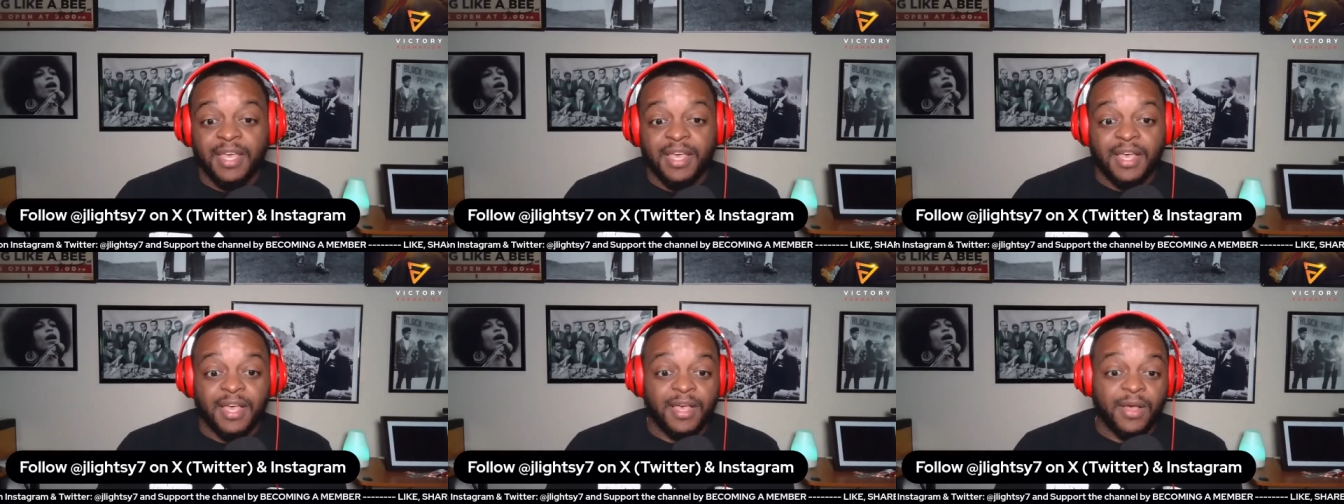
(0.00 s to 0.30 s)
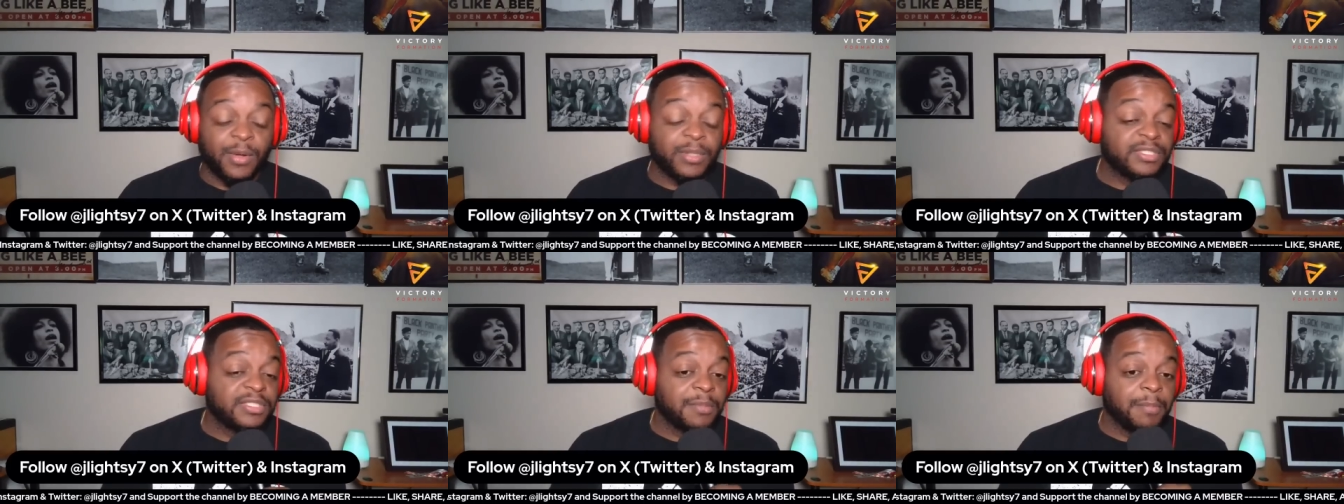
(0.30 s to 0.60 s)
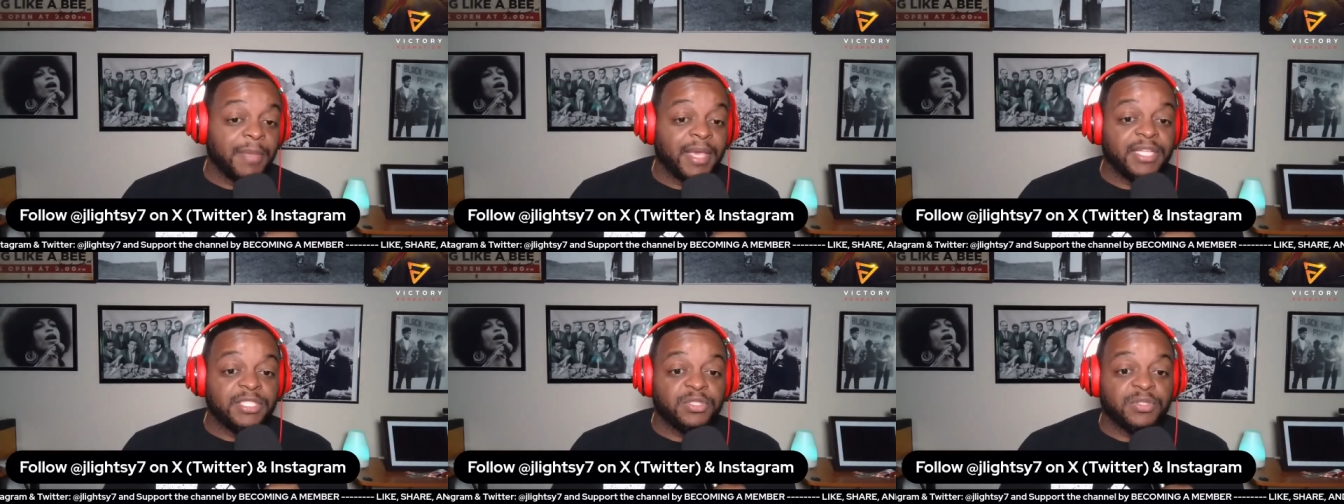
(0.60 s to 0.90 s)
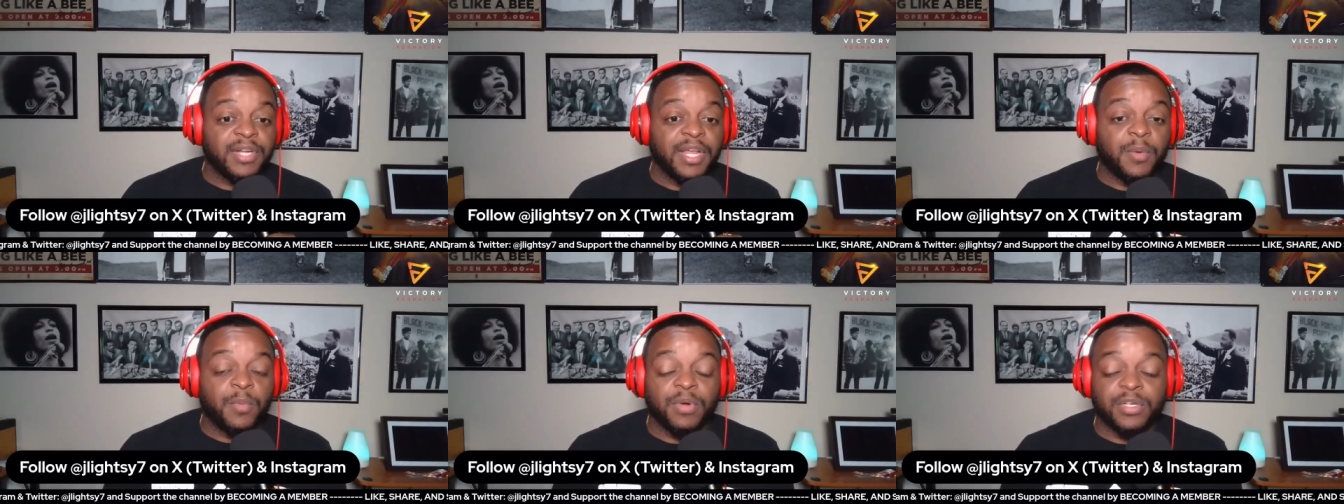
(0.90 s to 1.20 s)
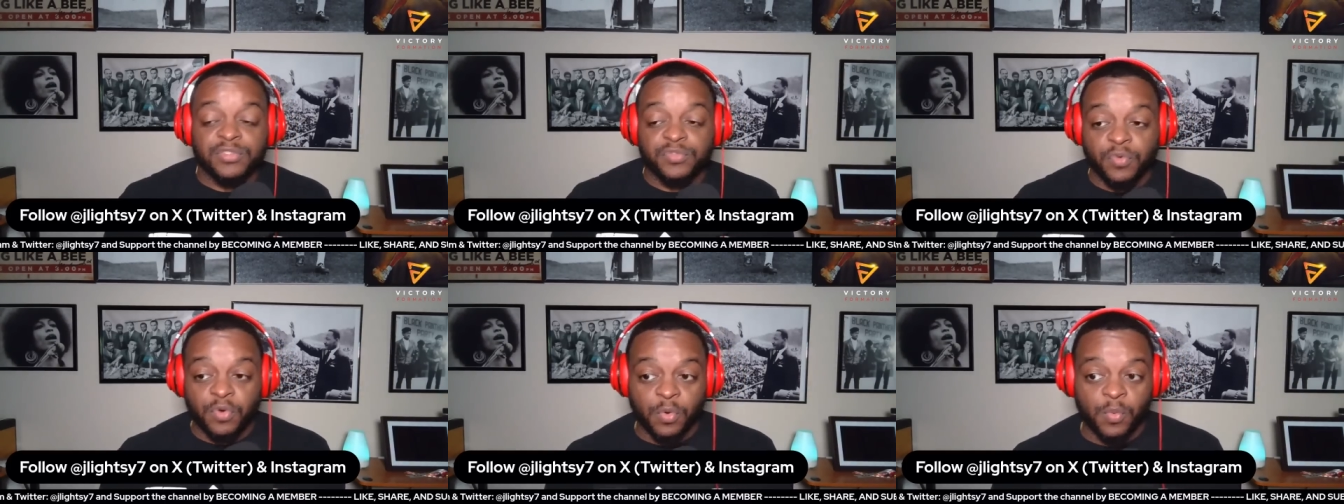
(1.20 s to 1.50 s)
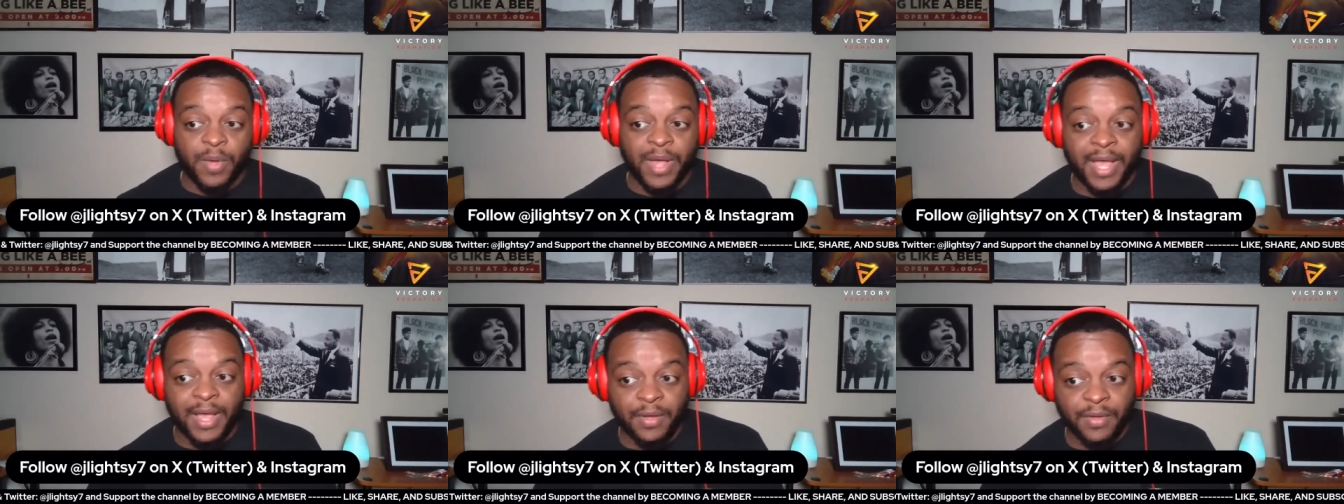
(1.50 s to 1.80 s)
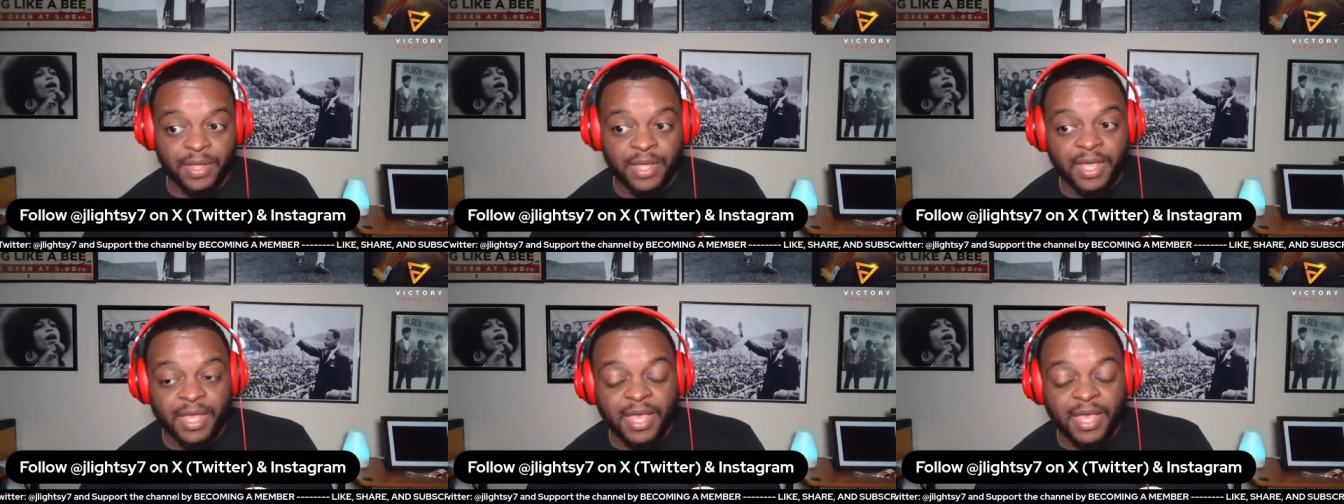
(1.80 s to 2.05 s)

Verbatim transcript: uh, on some major networks for a while.